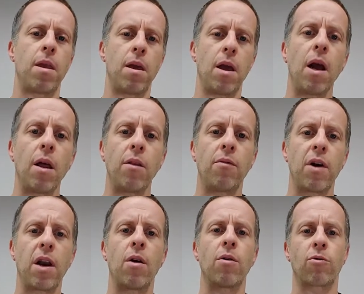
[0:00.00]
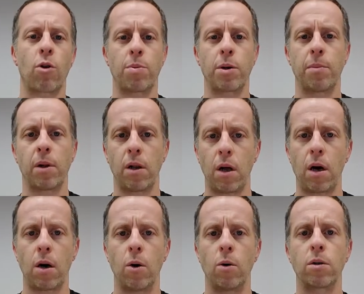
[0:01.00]
in the video description
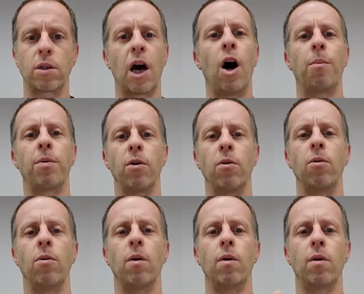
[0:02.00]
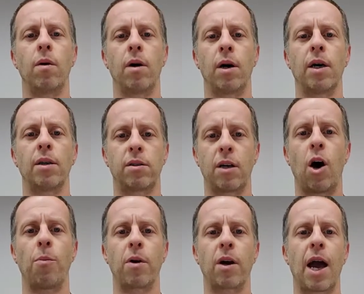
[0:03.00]
below to help you
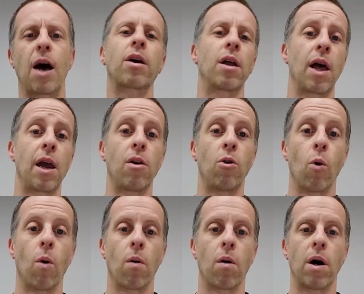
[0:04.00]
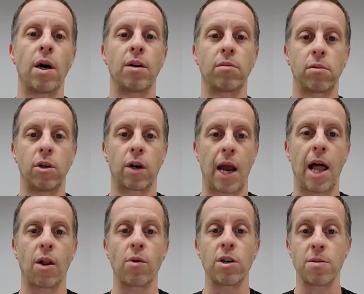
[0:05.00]
calculate your
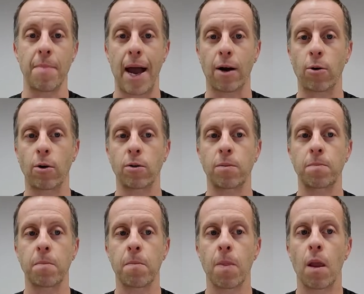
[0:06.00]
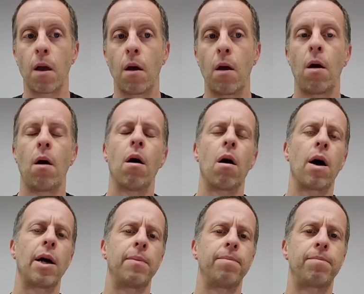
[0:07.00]
calories and macros. All
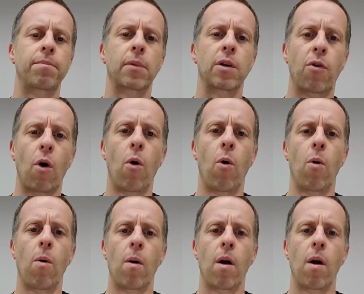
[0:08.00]
right, so